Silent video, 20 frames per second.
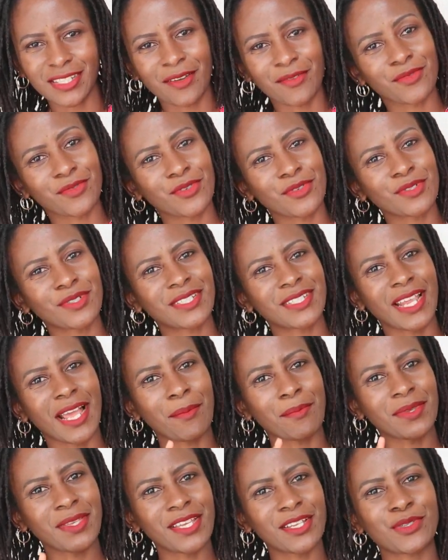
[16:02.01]
I've not
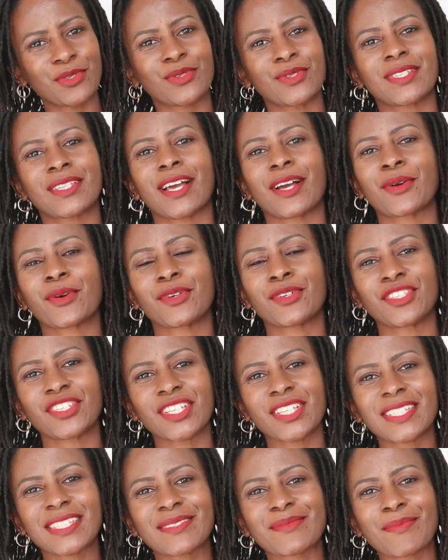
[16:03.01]
I'm yet to tackle
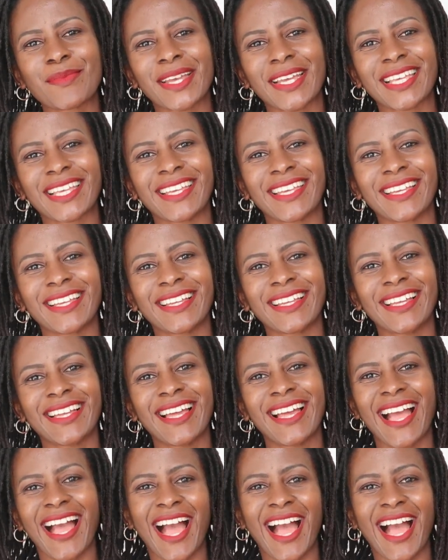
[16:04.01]
jeans making.